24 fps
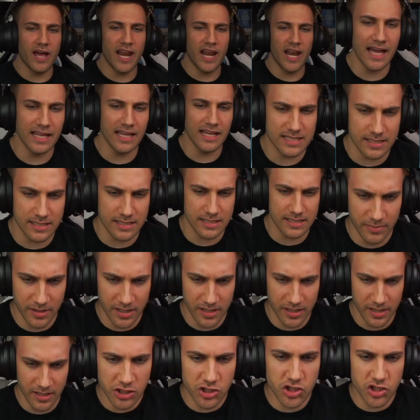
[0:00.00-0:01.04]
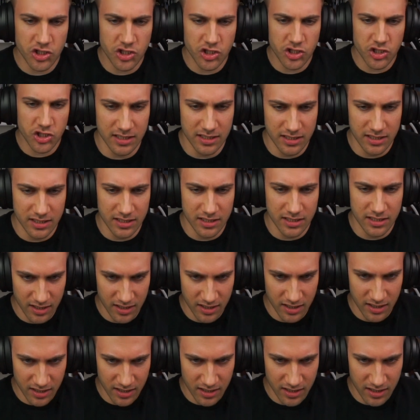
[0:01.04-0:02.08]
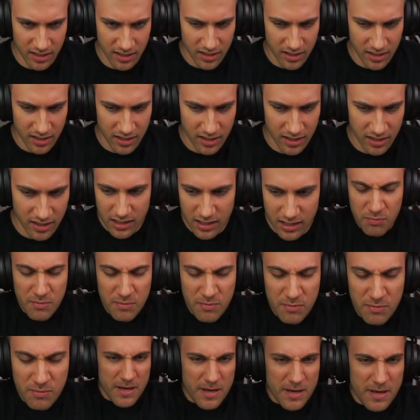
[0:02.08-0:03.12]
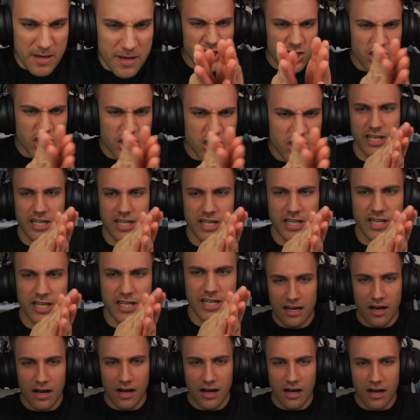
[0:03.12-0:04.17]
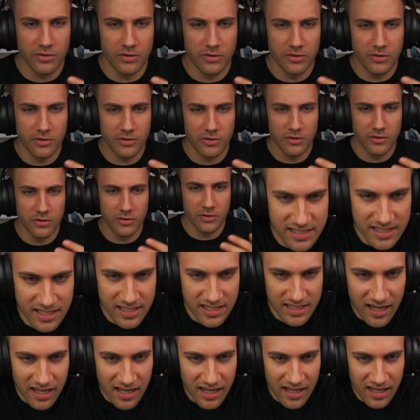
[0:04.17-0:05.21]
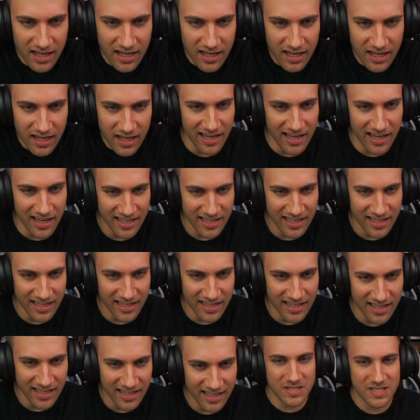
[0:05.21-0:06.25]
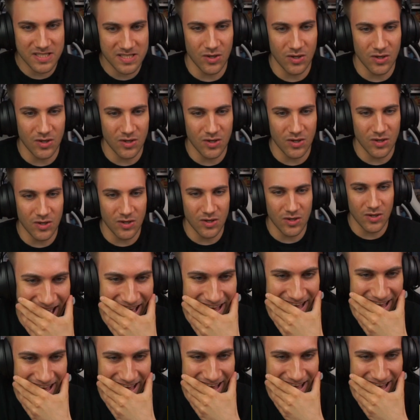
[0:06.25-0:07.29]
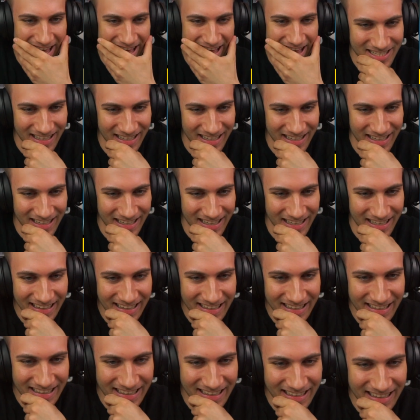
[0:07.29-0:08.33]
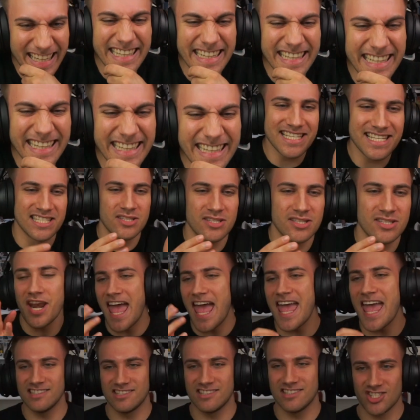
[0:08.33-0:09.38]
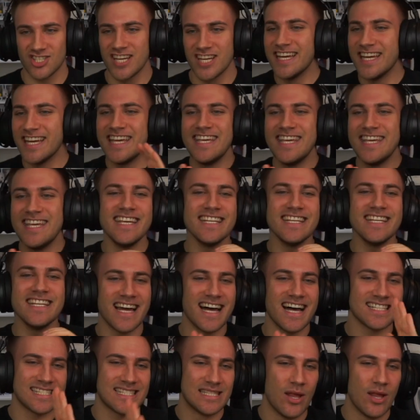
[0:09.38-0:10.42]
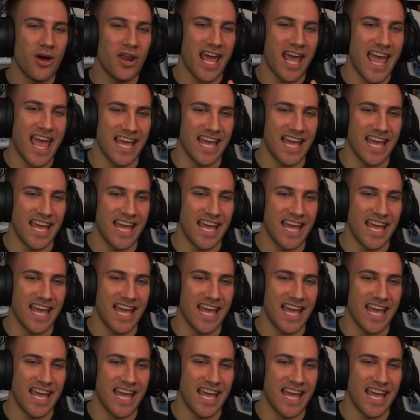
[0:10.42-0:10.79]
Handsome. Jin. Give me the big picture. Hey. Oh, there it is. Hi. Mr. Worldwide Handsome Jin. He does not age. He's not